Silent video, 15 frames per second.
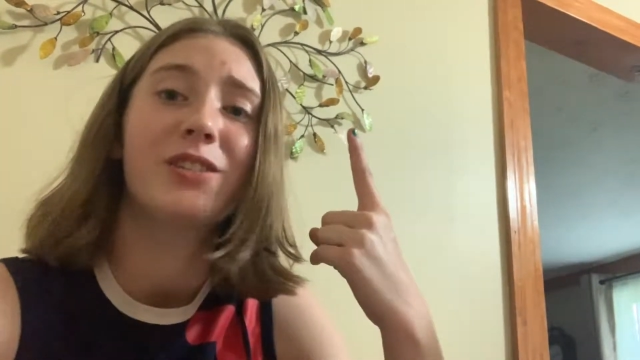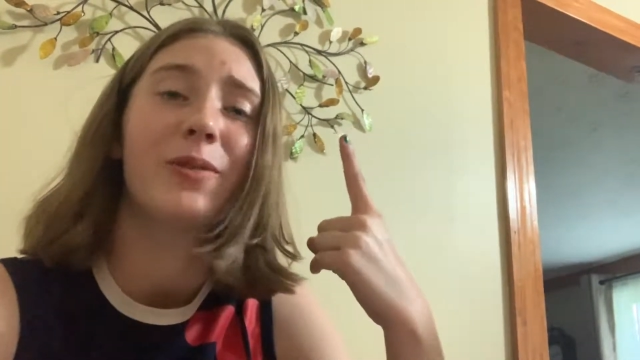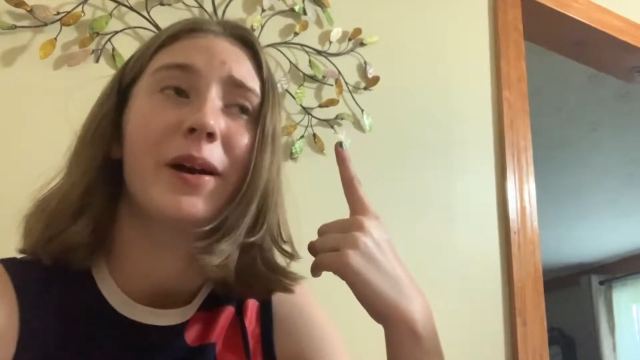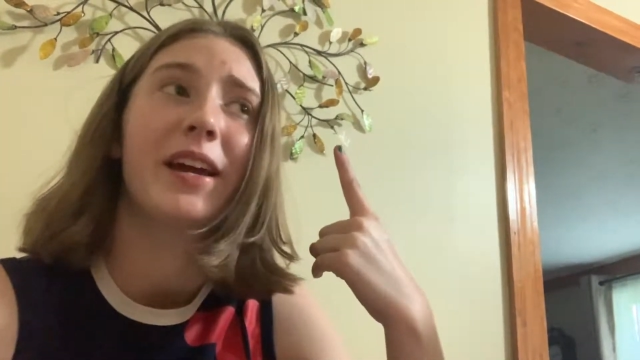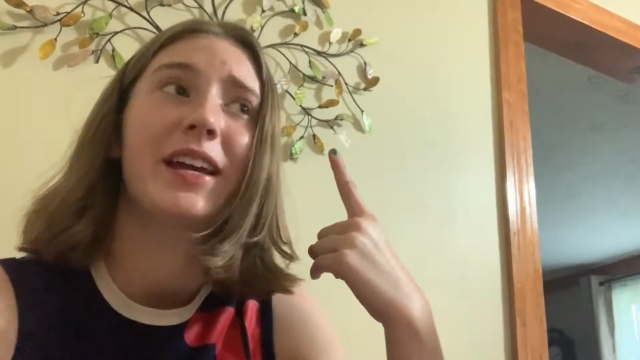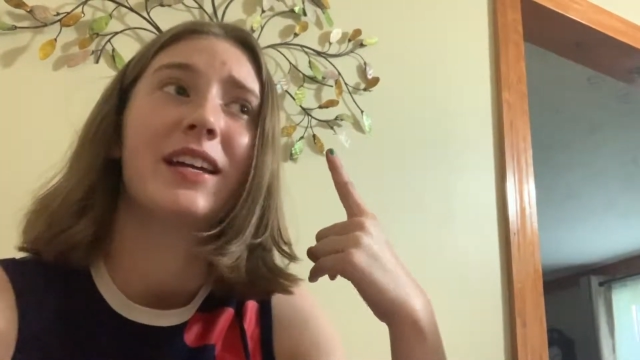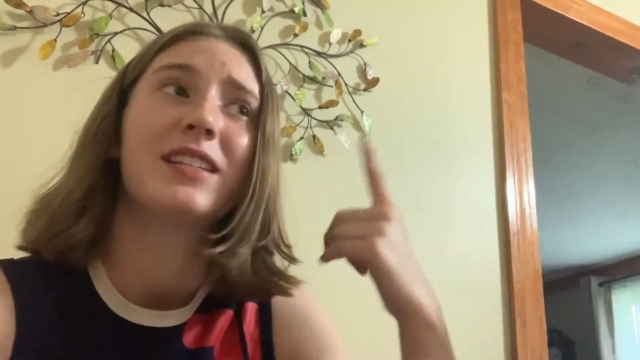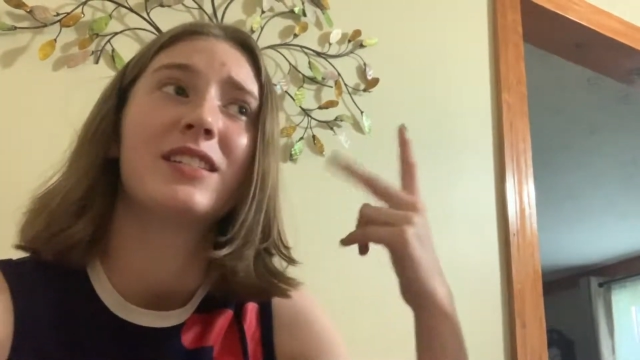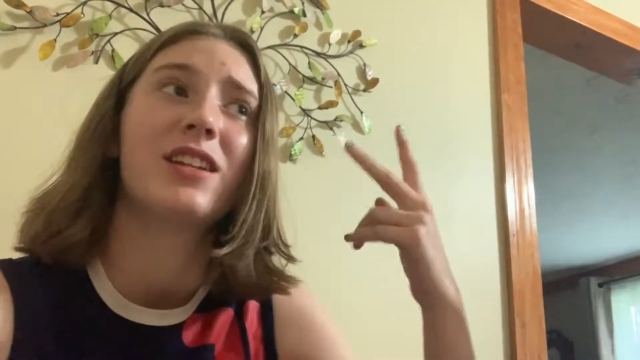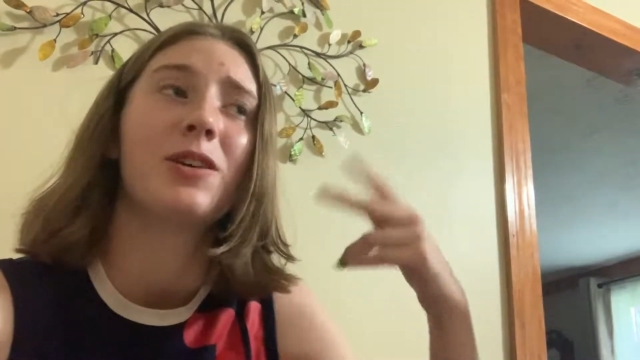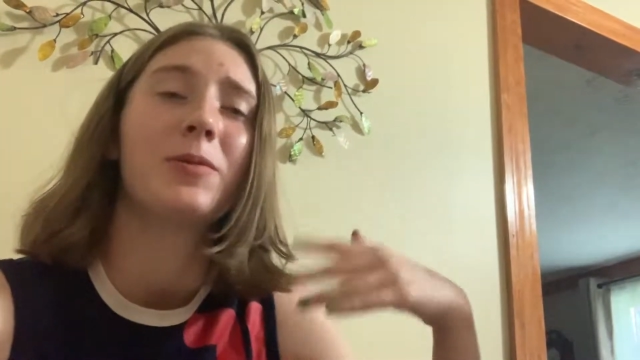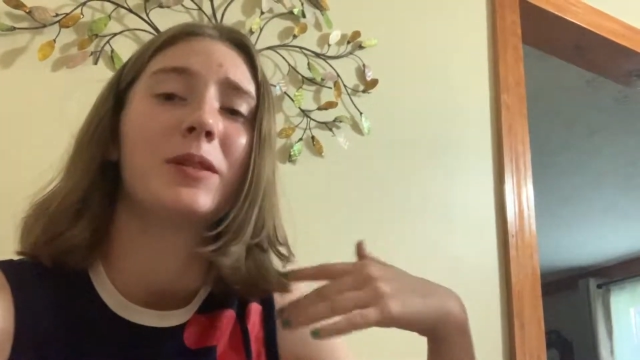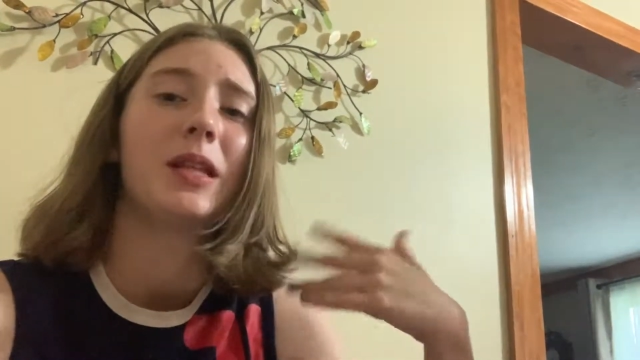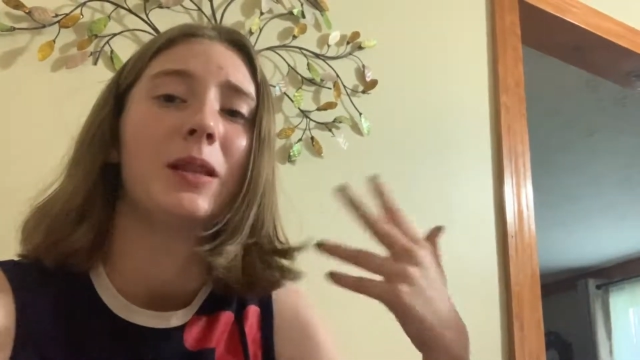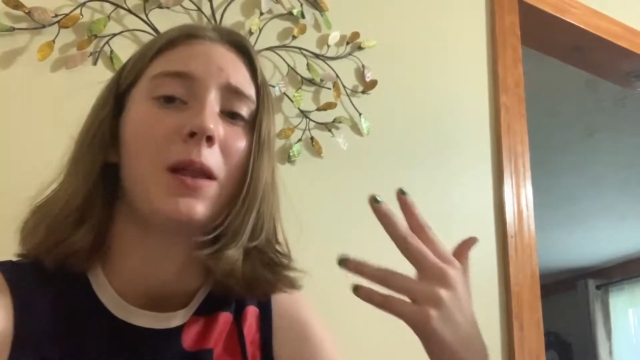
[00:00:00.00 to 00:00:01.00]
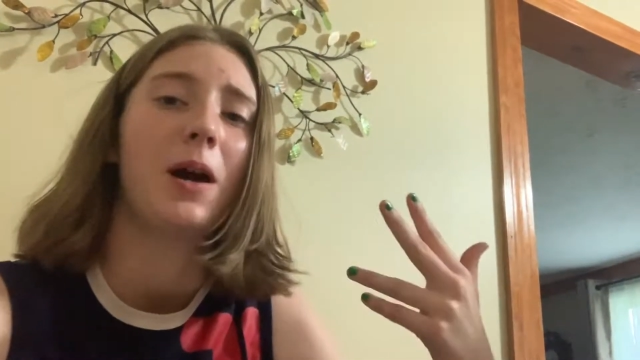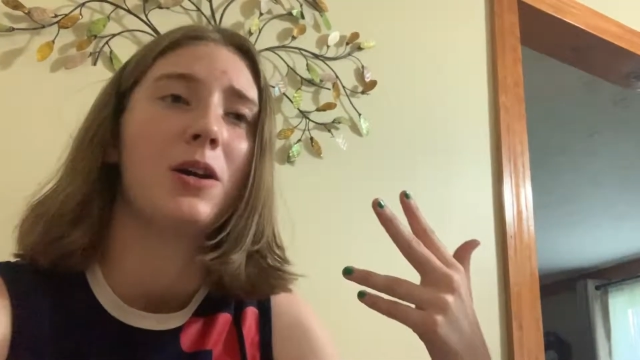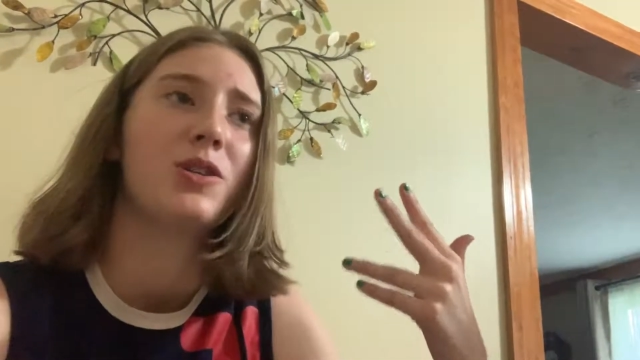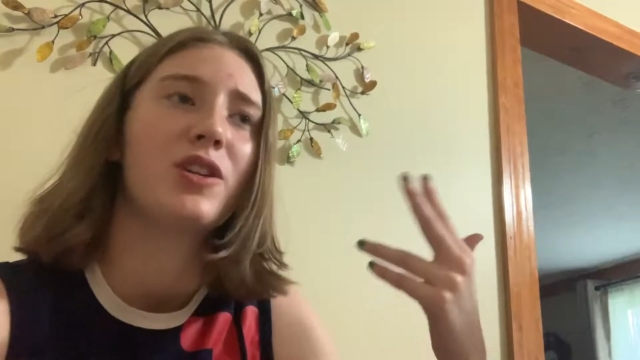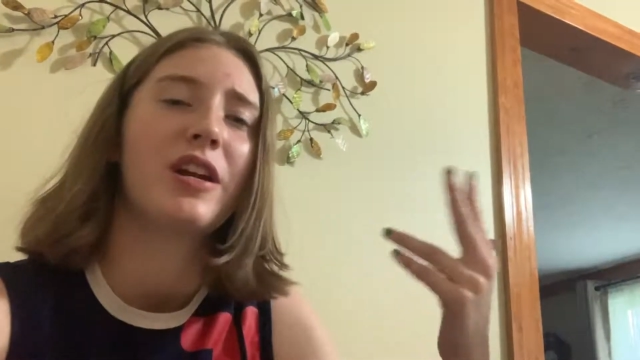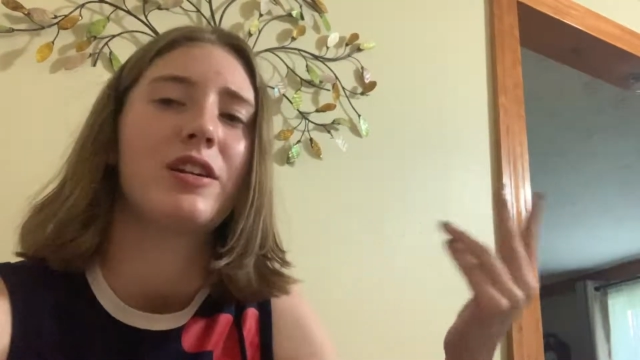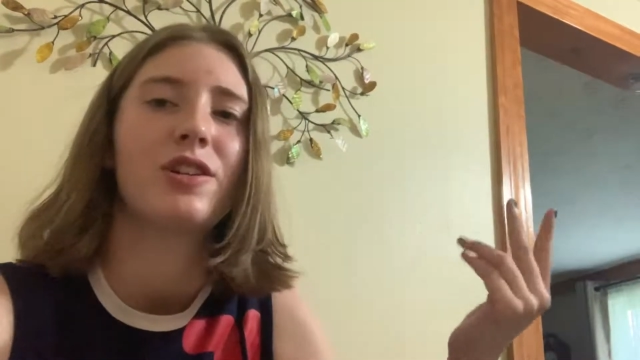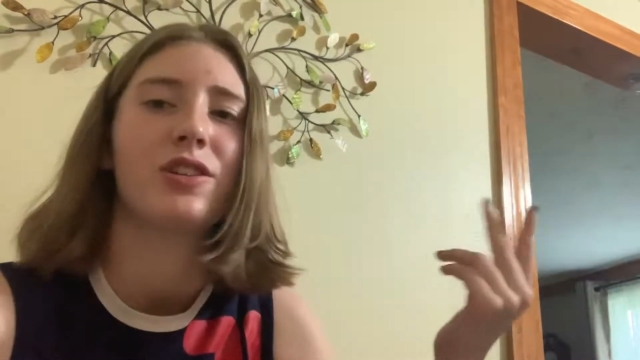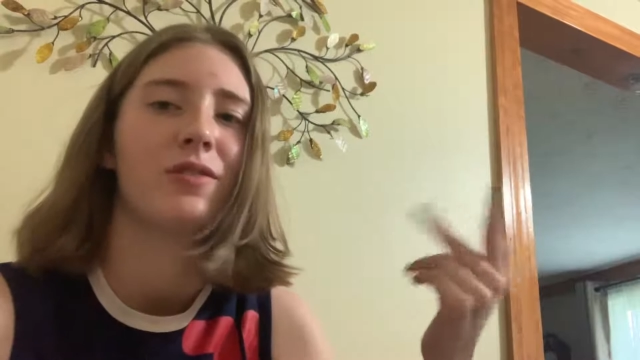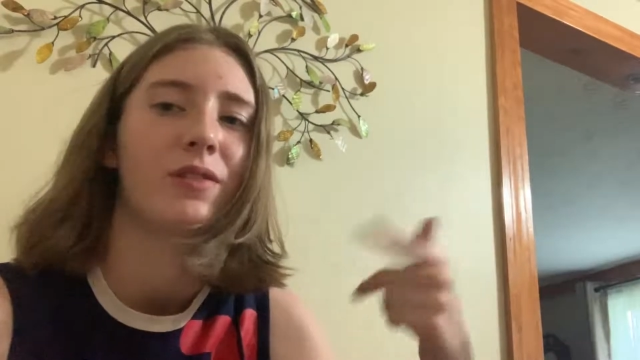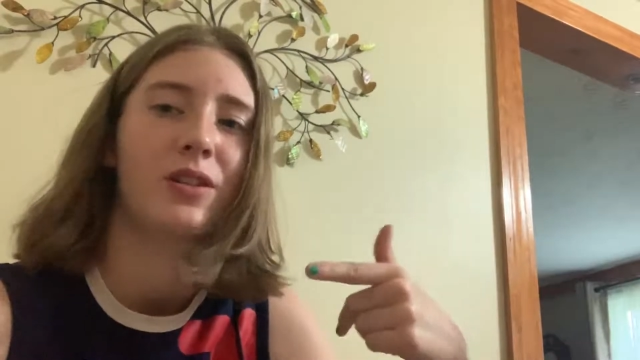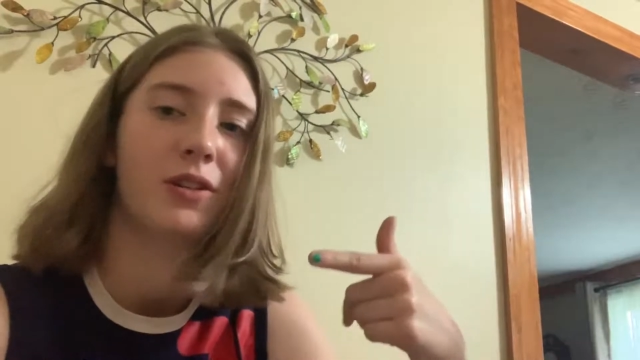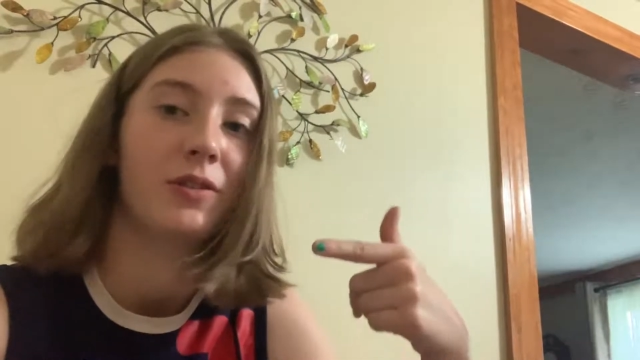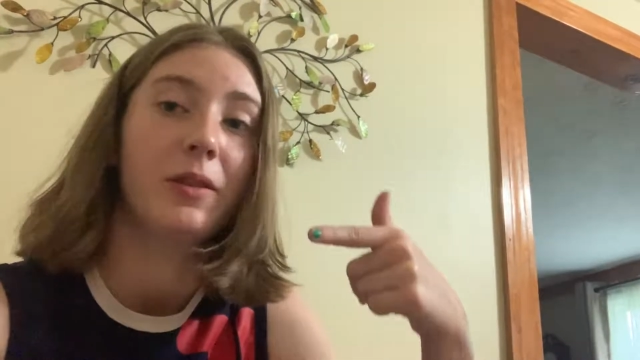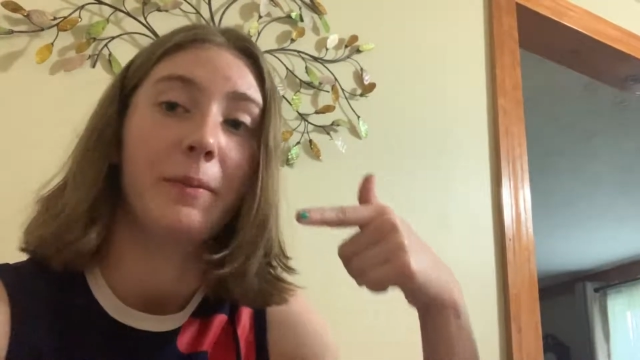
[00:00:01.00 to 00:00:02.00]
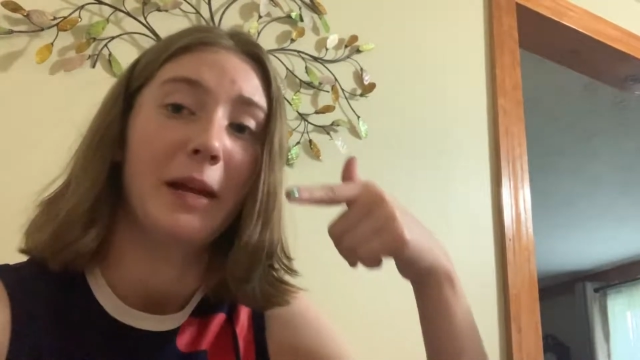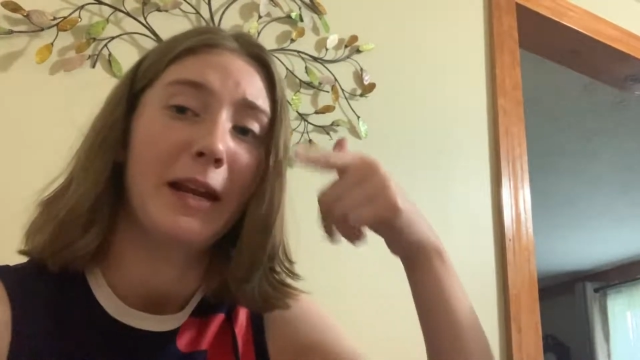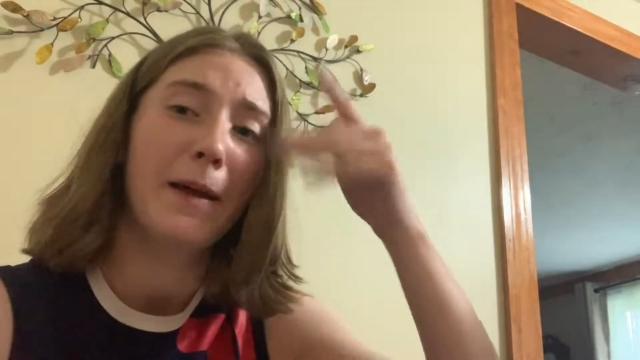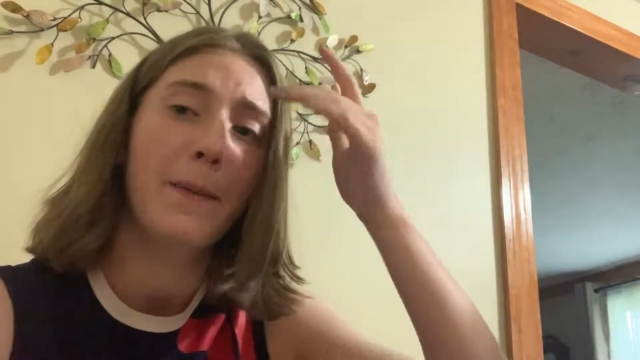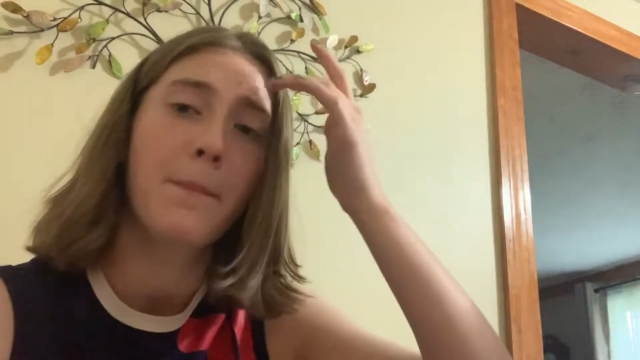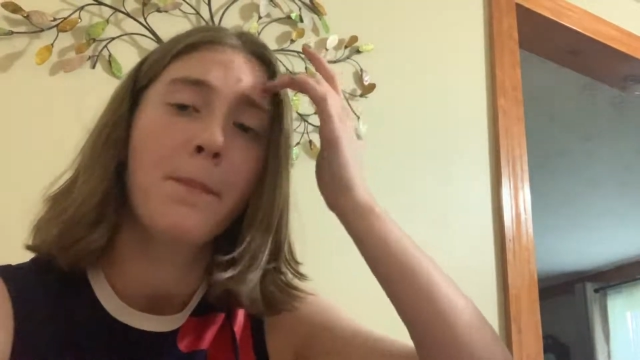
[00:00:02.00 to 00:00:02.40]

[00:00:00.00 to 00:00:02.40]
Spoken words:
so I stuck with the large and I just returned the medium.